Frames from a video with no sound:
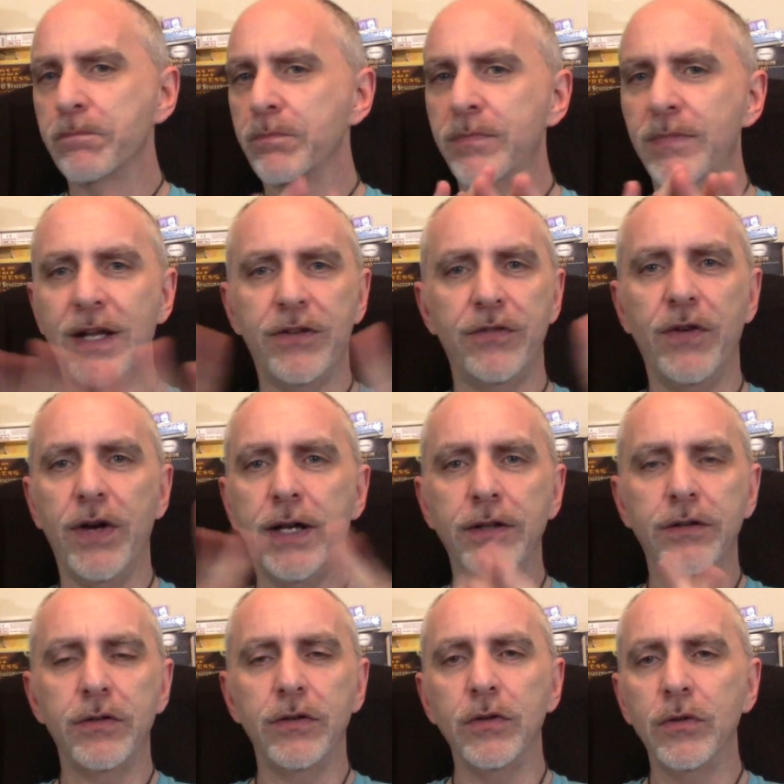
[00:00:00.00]
That's
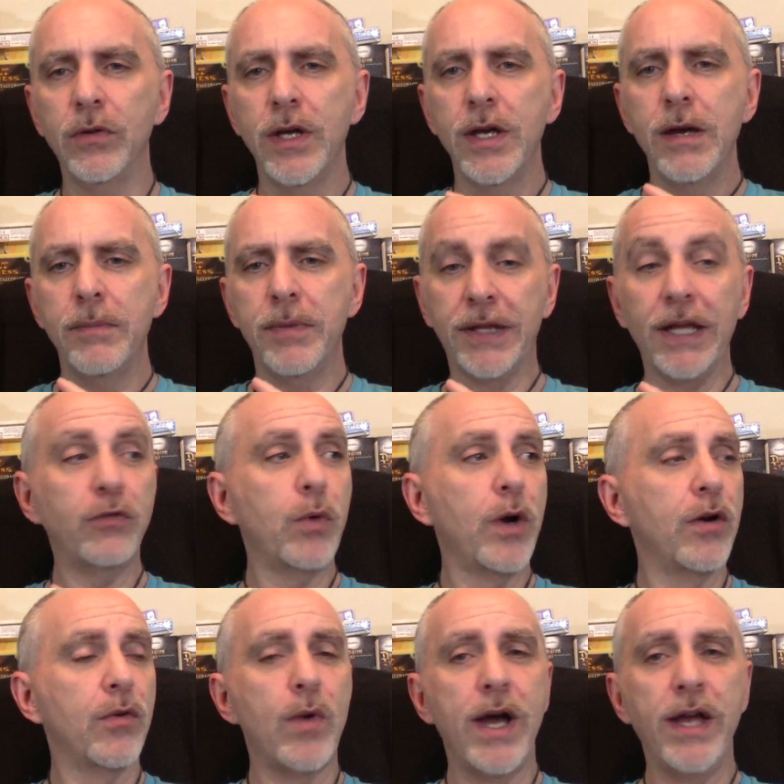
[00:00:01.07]
fine too, but that's
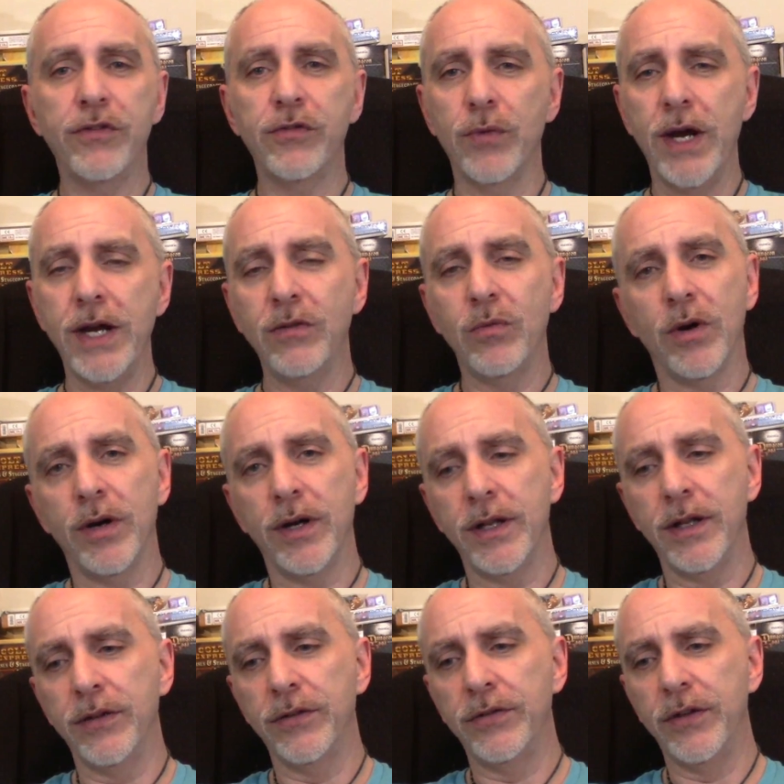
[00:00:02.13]
why it's ranked where it
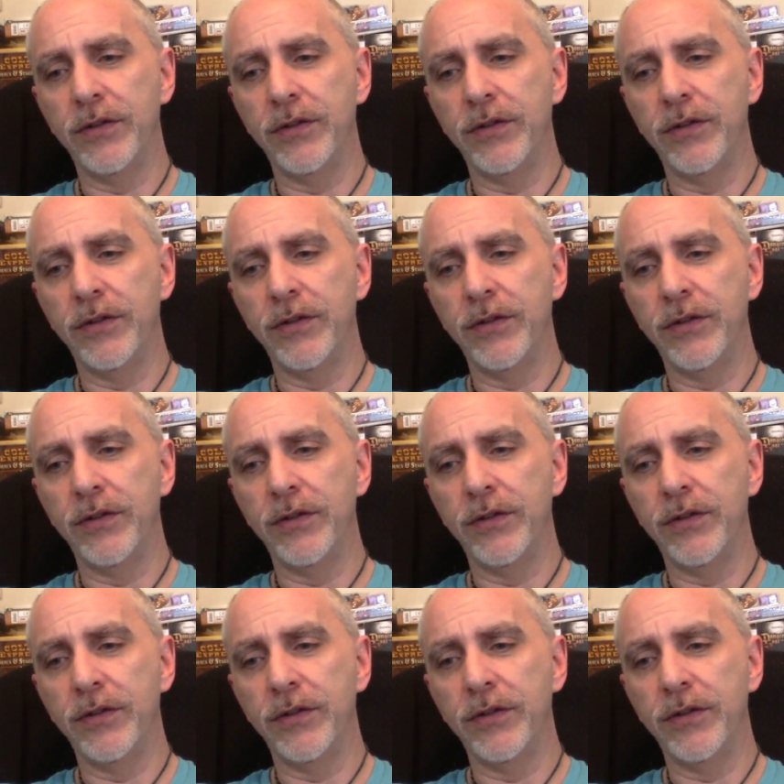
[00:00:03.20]
is.